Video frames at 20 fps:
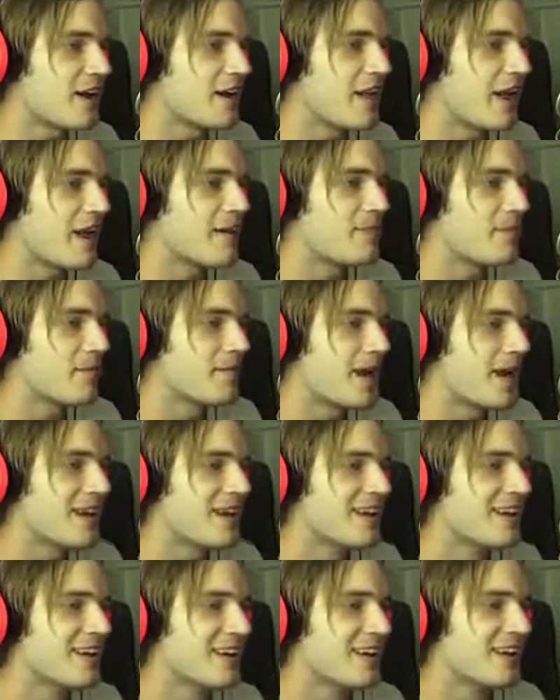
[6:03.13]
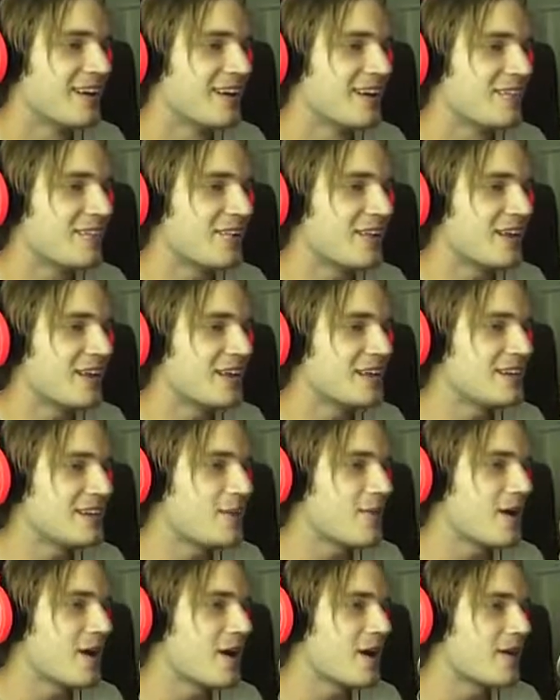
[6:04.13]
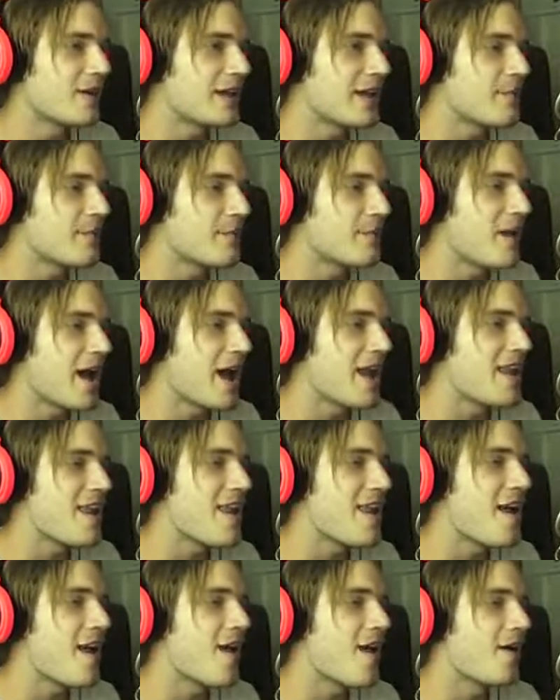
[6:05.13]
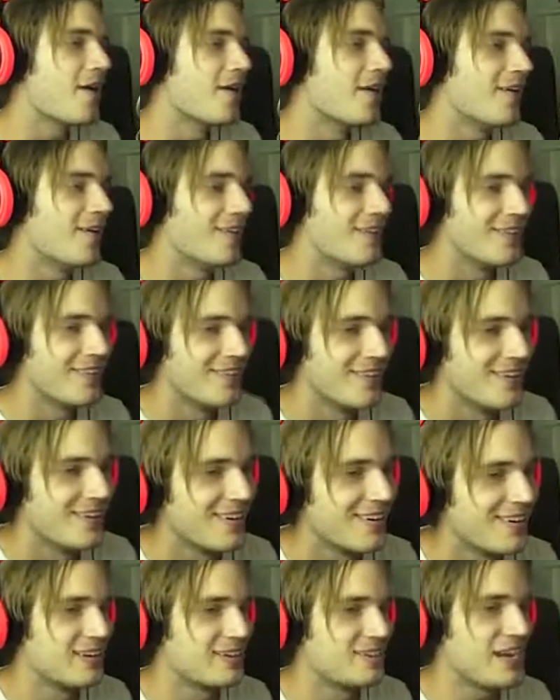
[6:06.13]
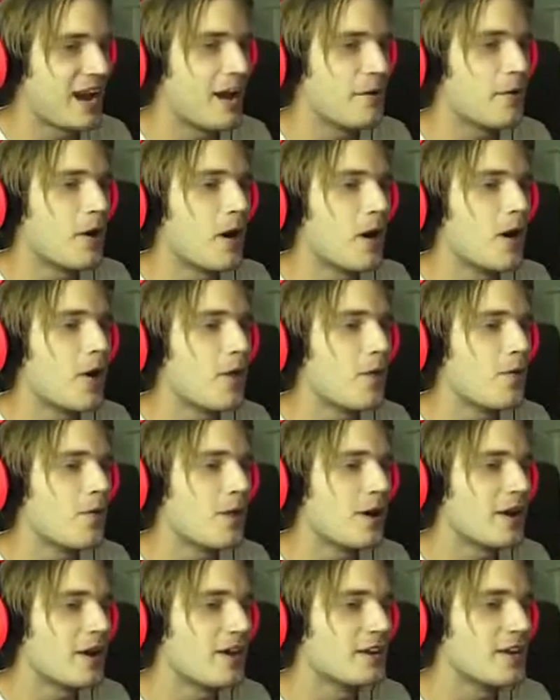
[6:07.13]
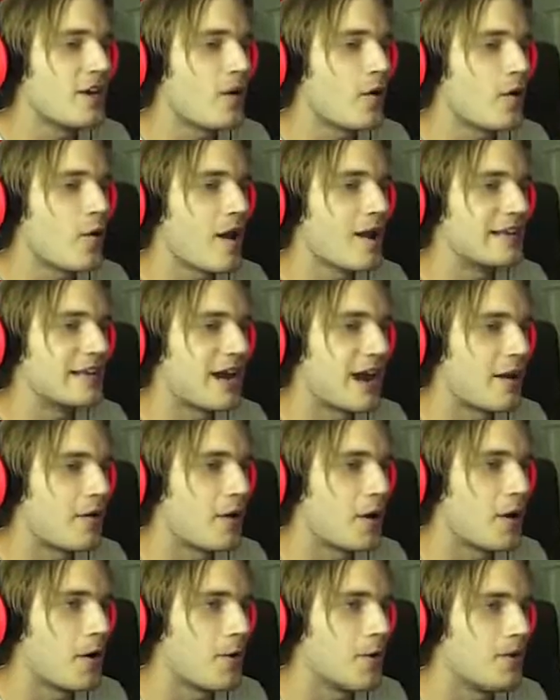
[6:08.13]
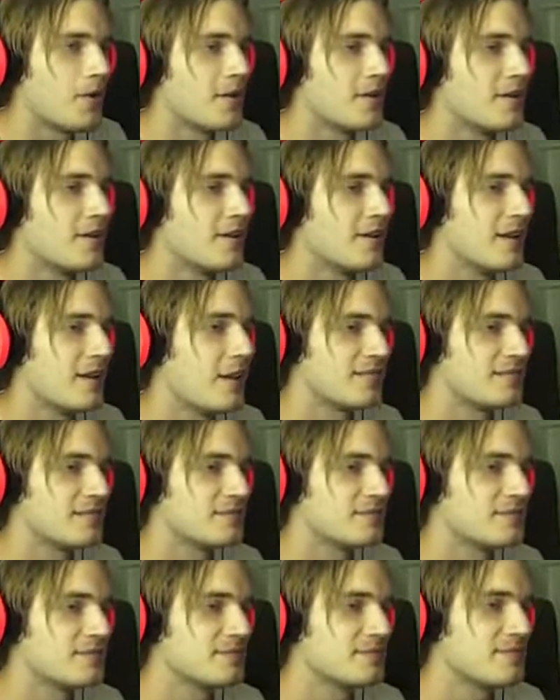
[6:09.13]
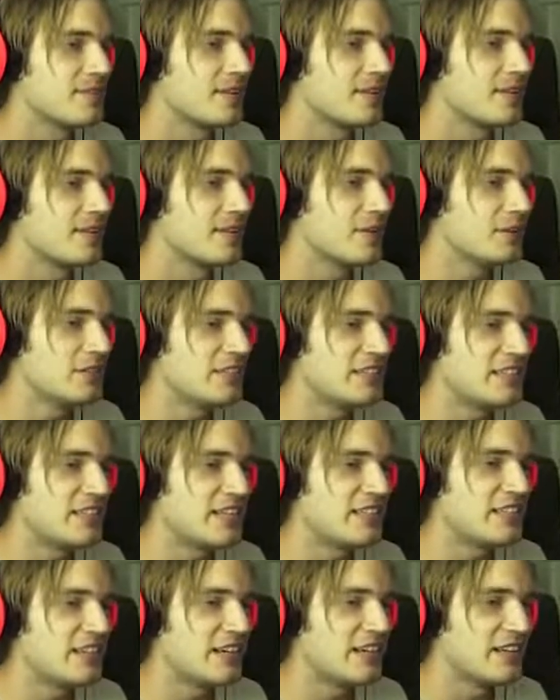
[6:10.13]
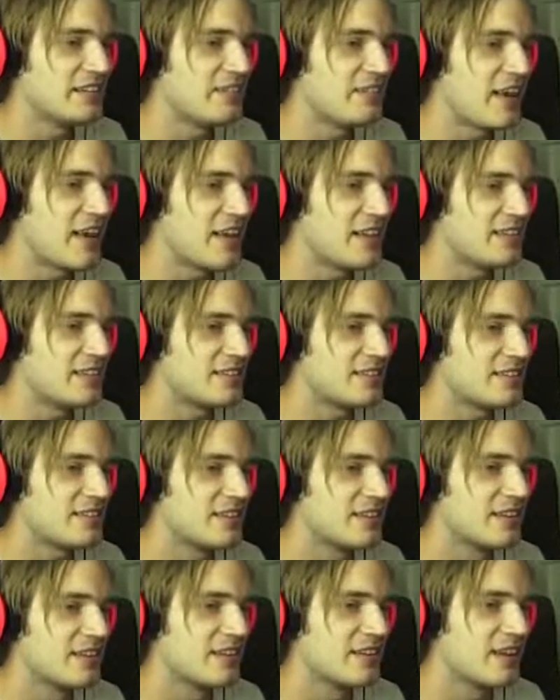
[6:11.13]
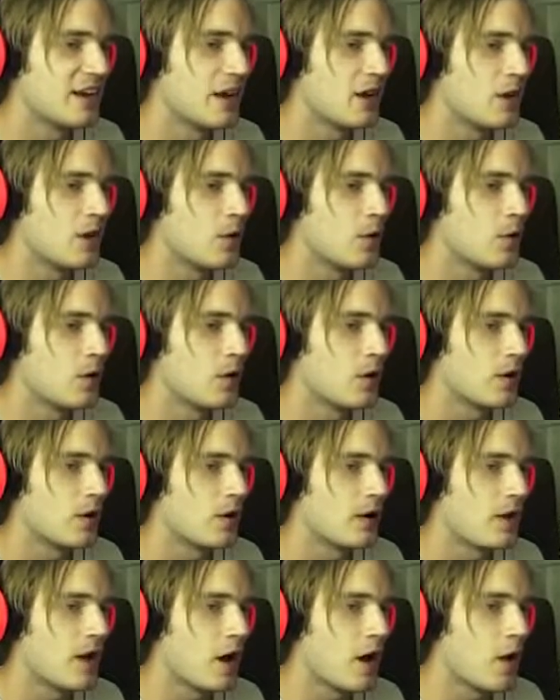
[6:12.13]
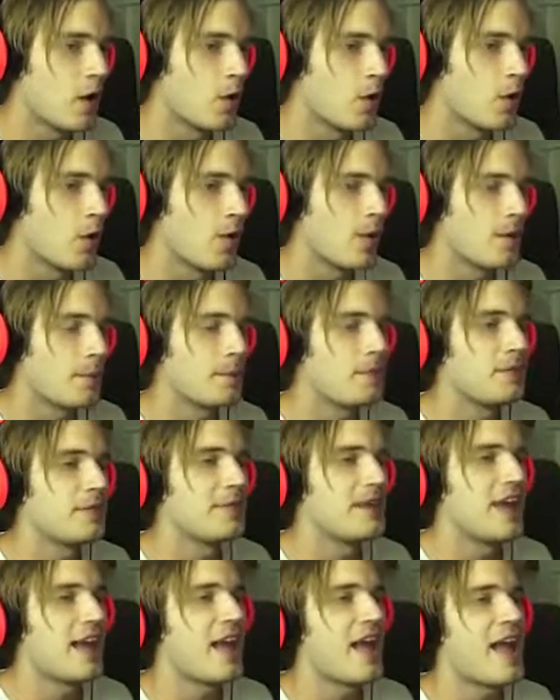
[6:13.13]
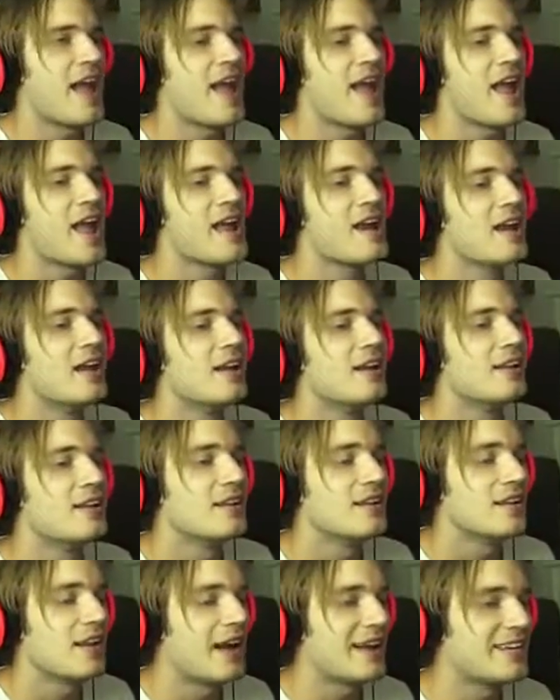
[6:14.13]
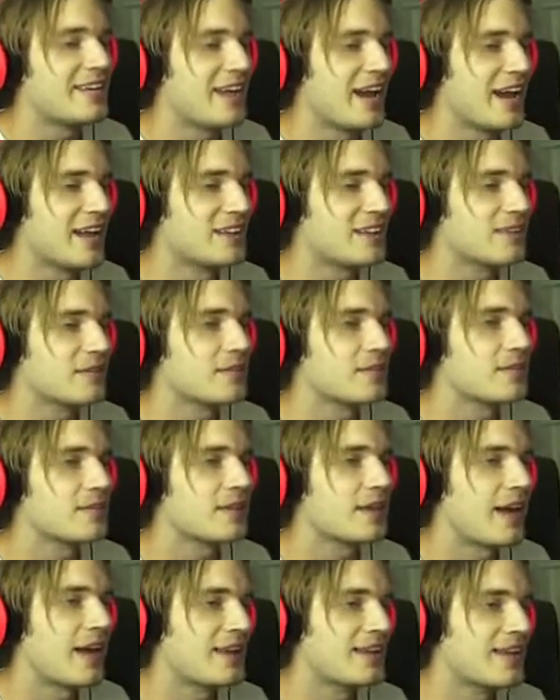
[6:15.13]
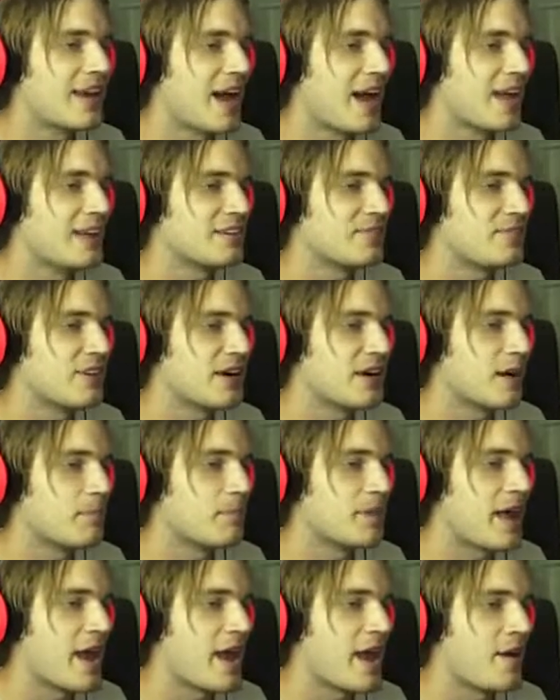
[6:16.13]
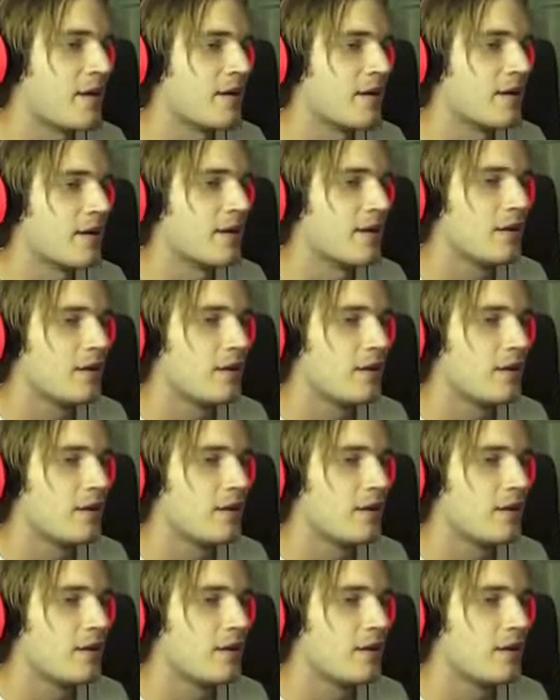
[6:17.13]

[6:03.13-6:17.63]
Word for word: it, goalkeeper man. What are you doing, goalkeeper man? No. Tyrone, what are you doing, Tyrone? Don't scissor his face. Uh-oh. Uh-oh. Nay. I can't. I can't fuck up now.